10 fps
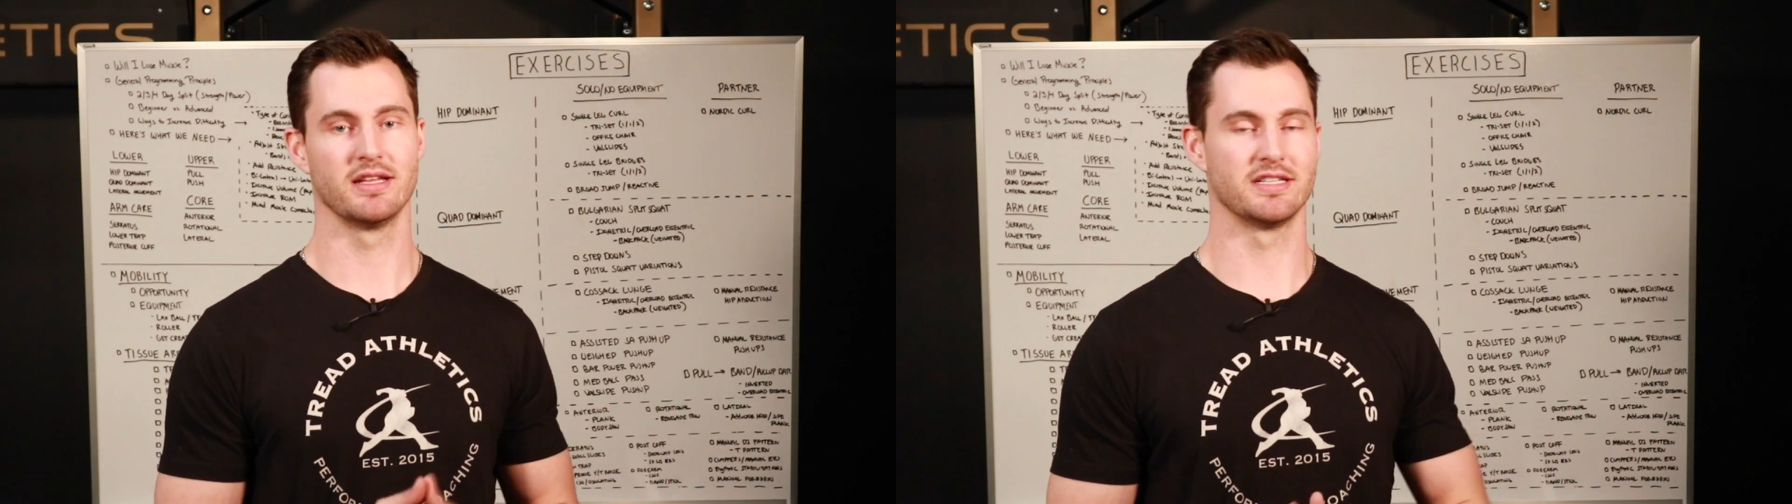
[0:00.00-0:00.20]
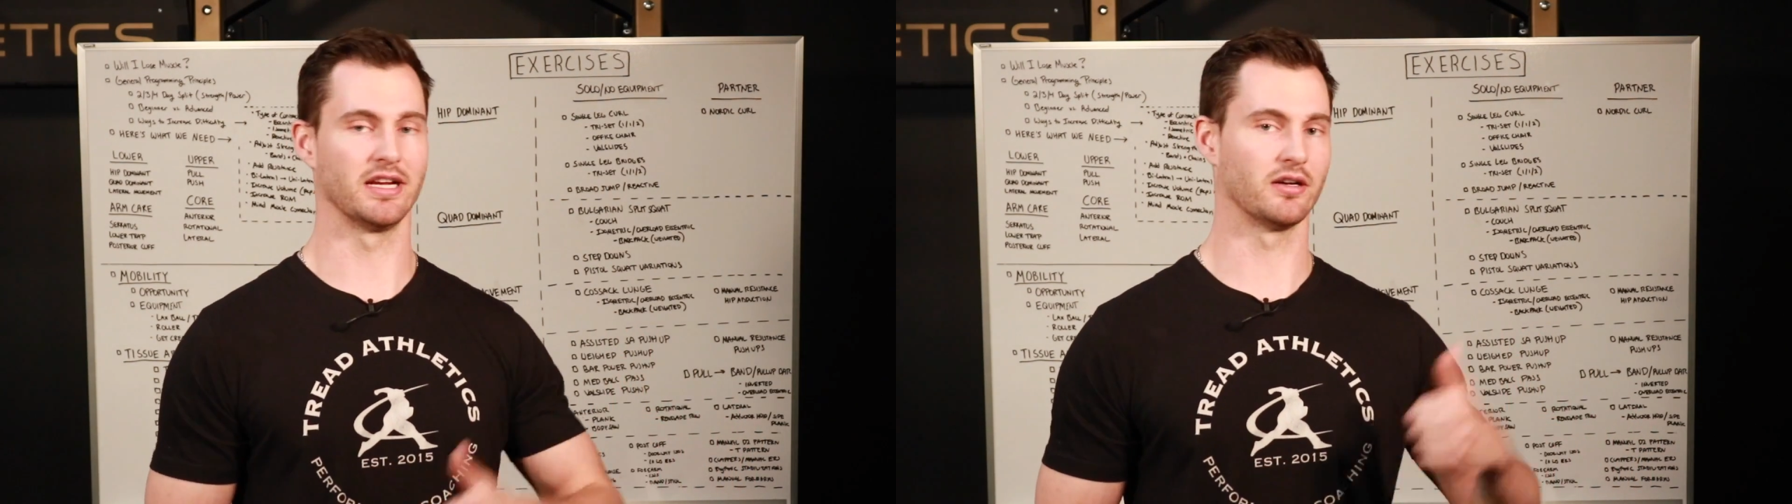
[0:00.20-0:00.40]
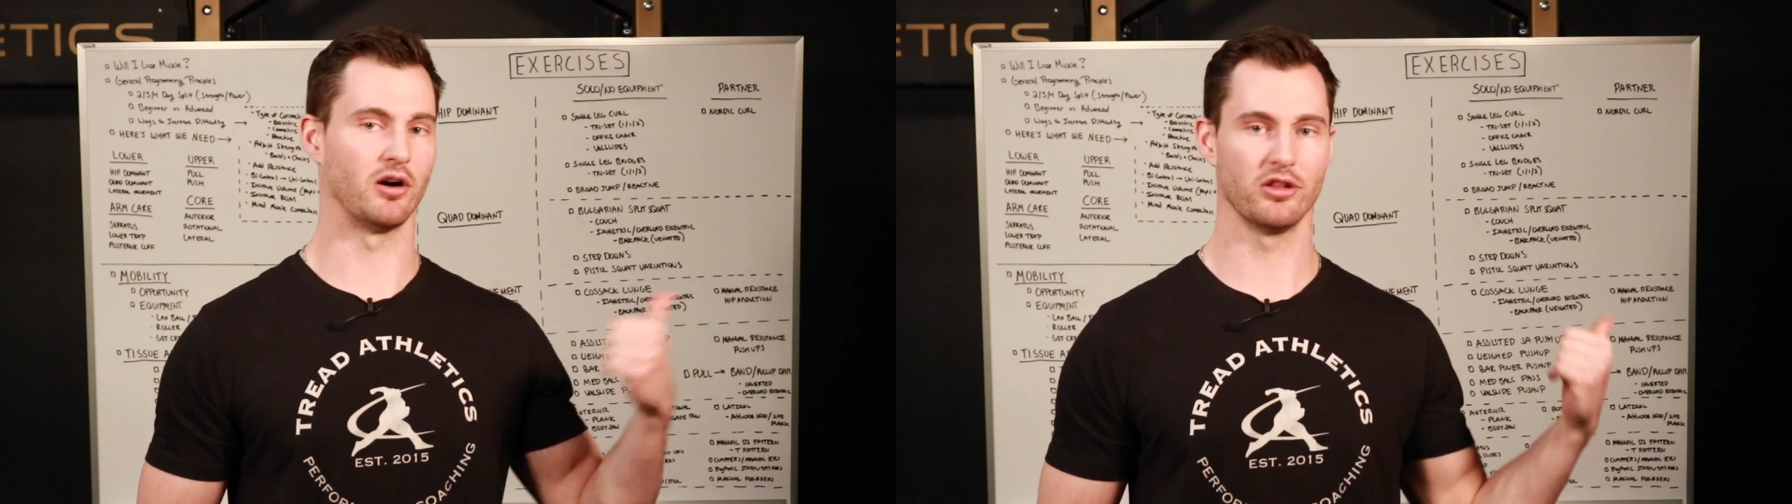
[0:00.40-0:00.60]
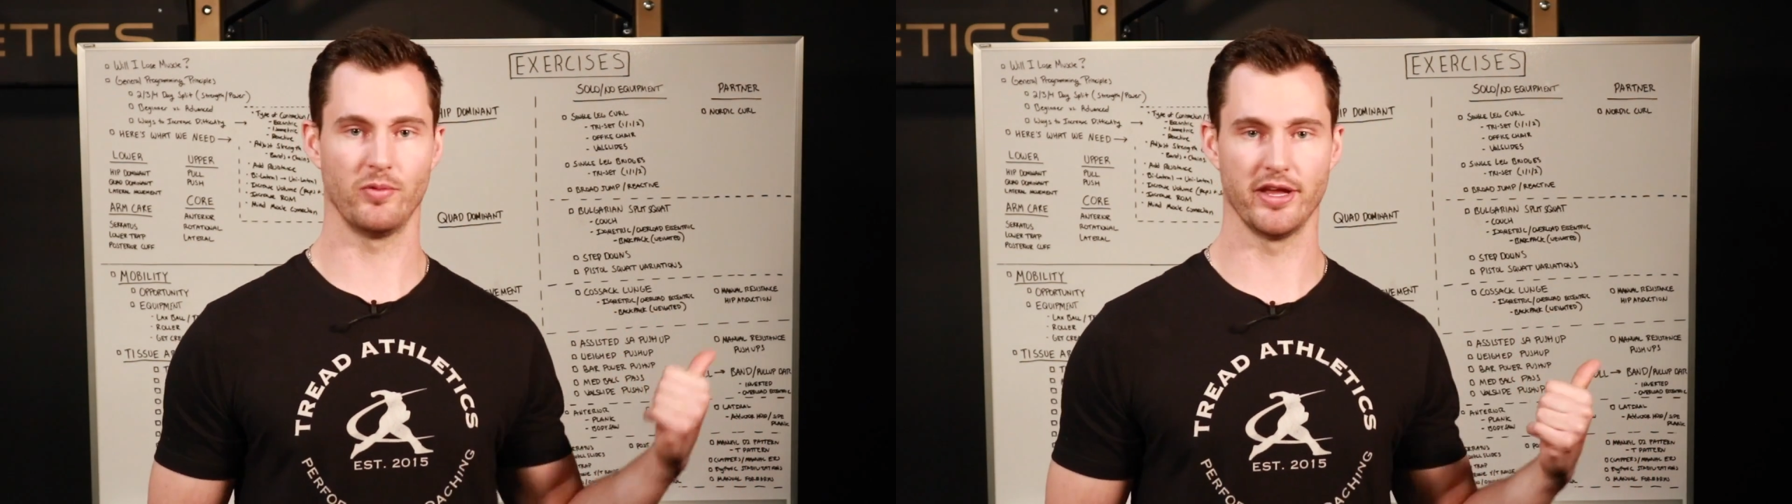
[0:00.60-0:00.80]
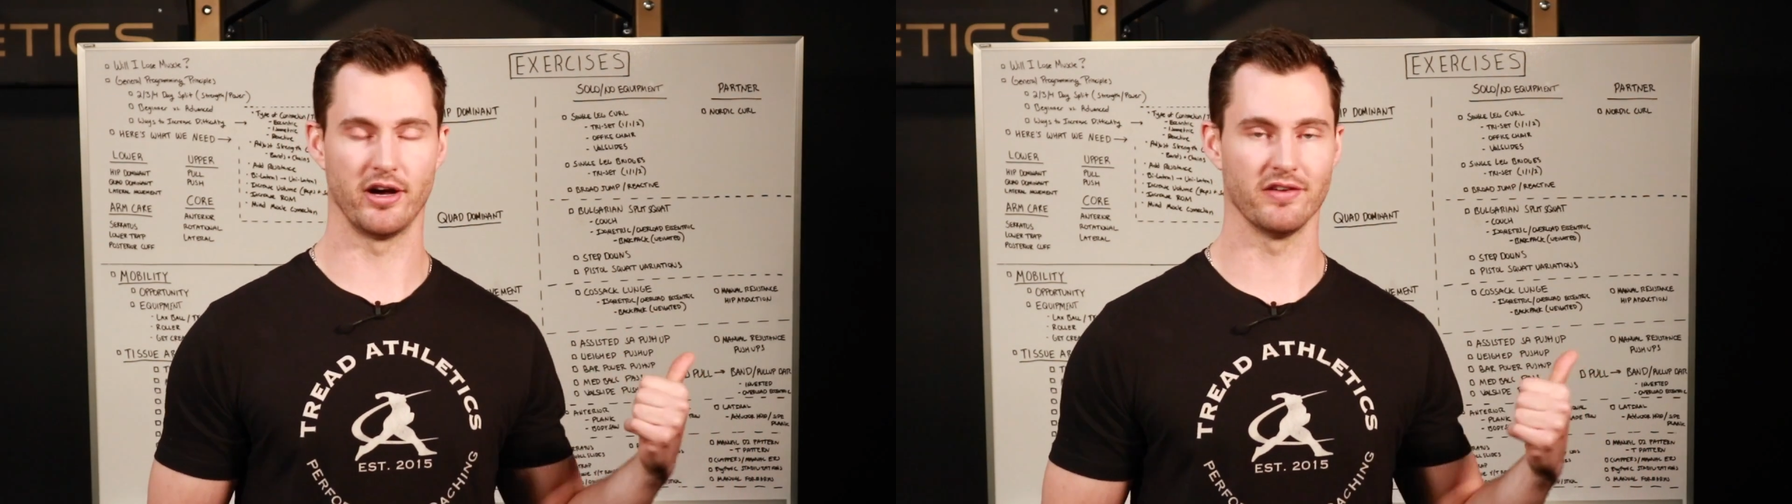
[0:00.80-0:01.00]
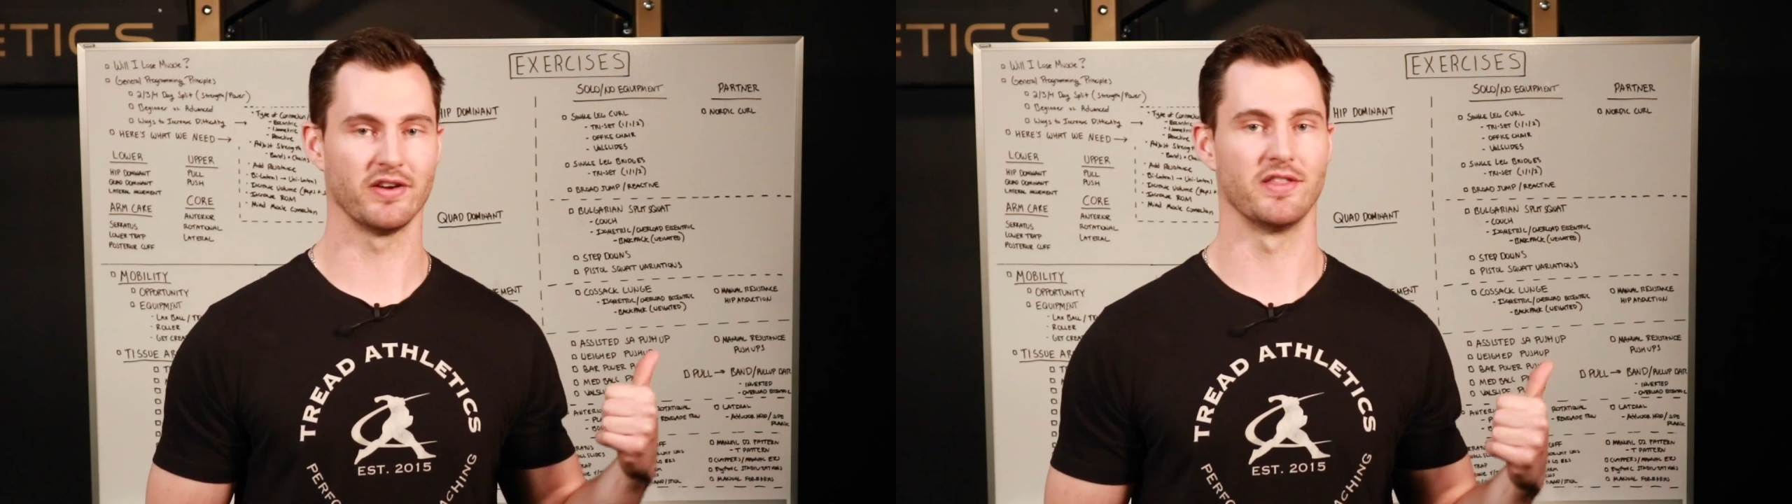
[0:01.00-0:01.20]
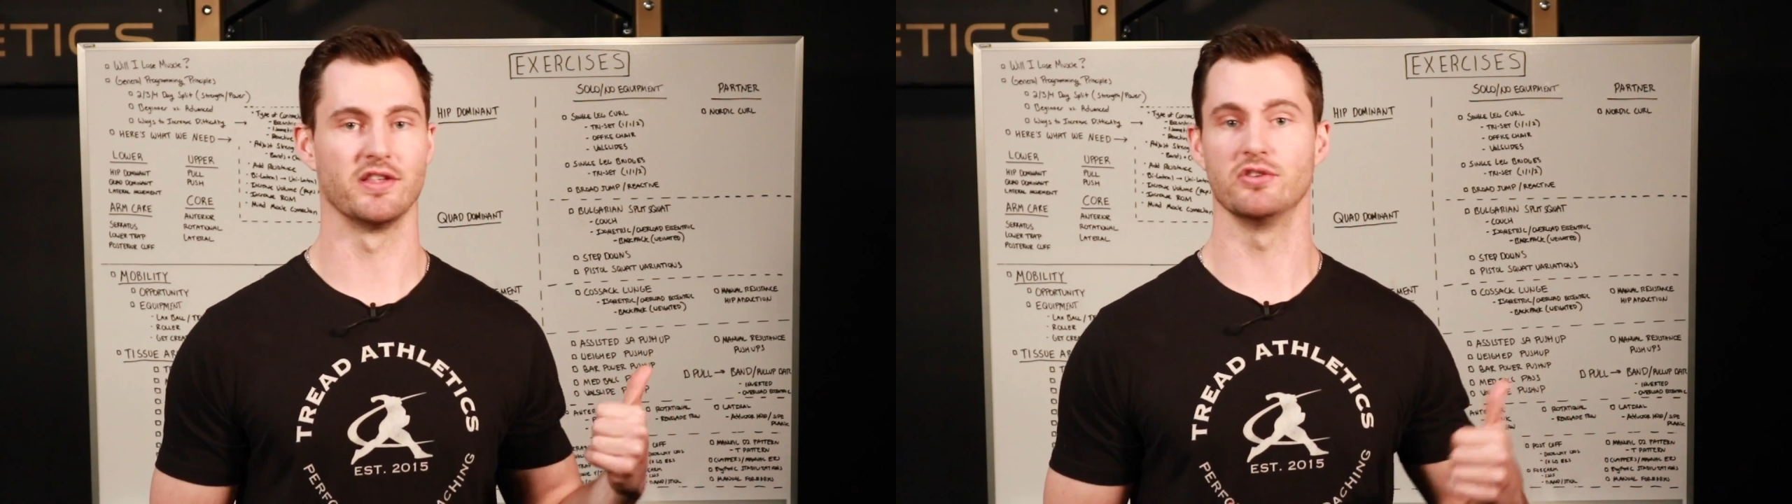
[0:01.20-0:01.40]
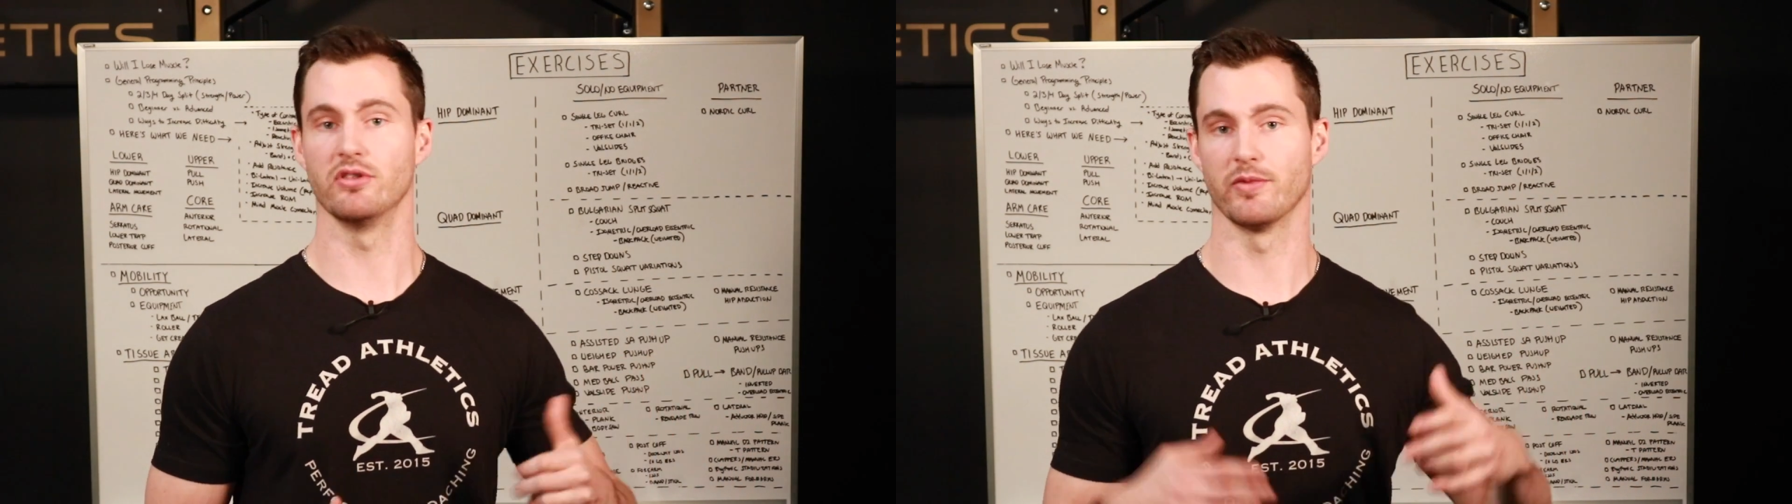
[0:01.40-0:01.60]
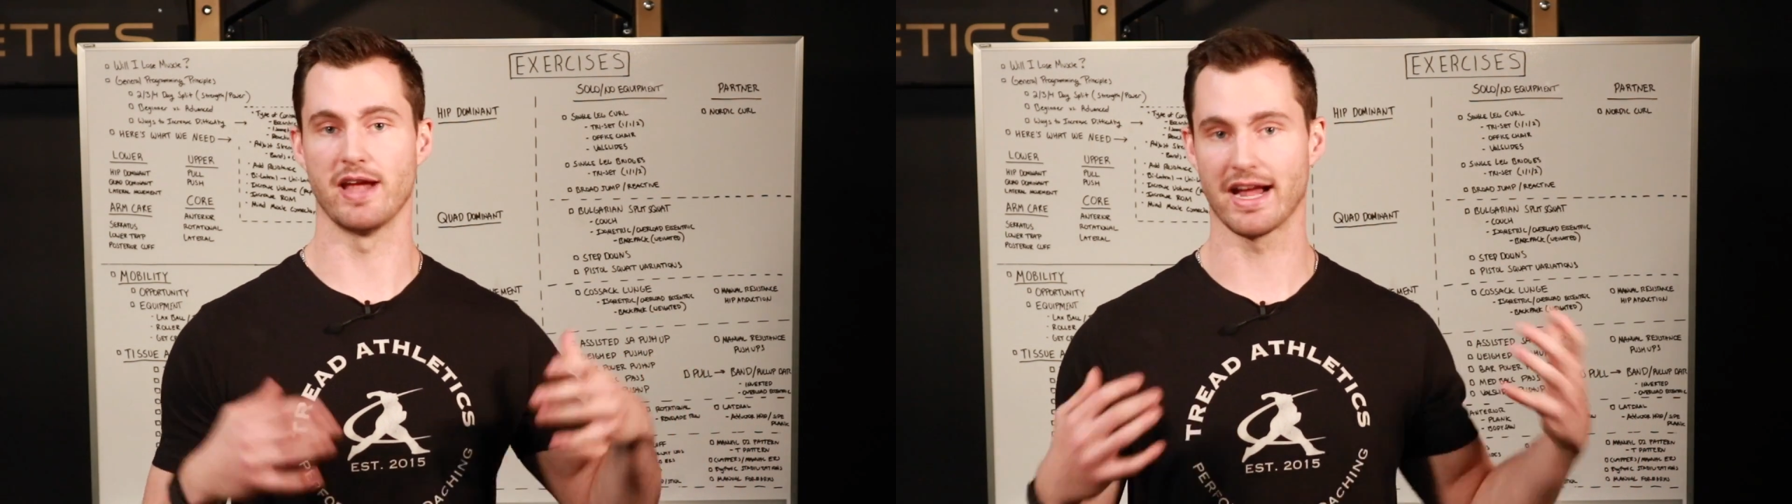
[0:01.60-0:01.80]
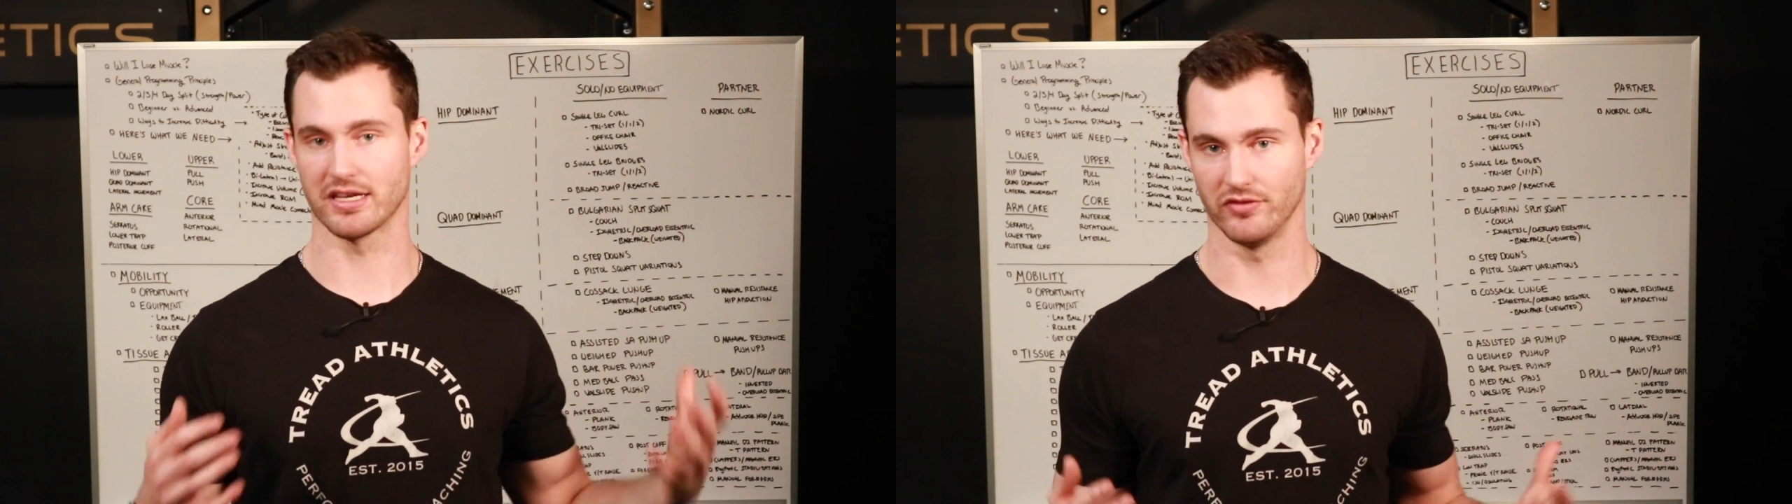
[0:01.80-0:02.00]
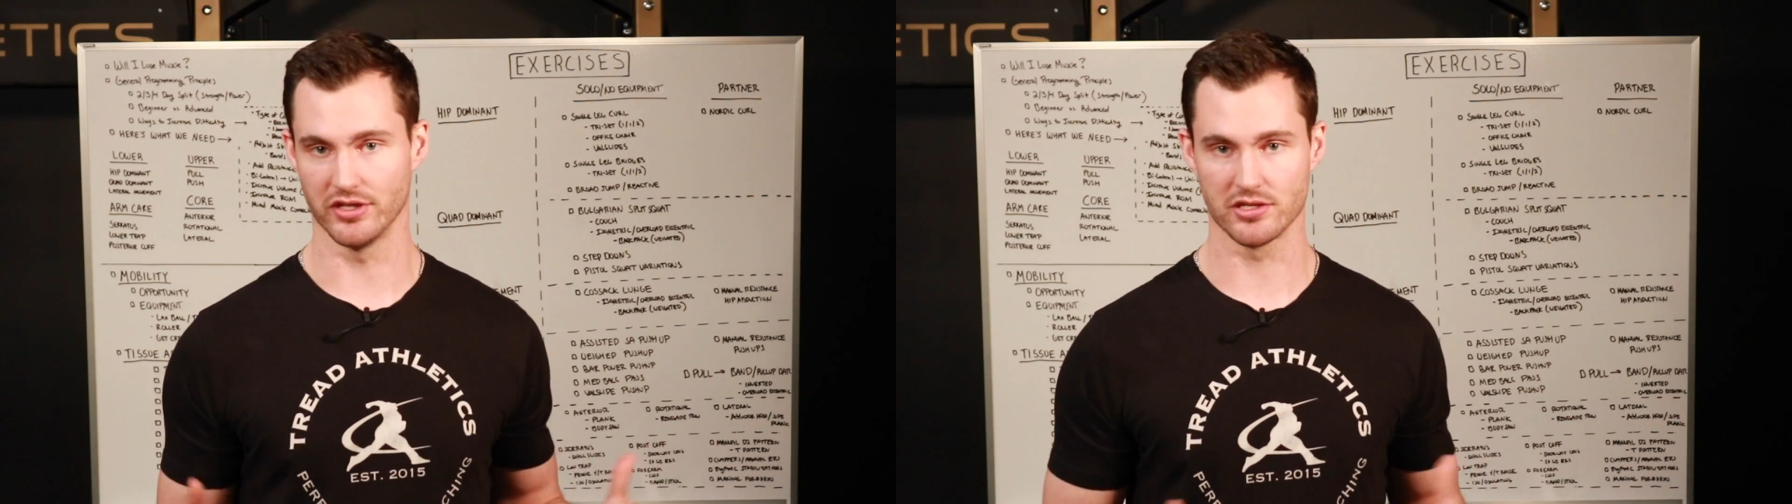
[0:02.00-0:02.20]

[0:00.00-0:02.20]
take all the weight off and then do them reactively.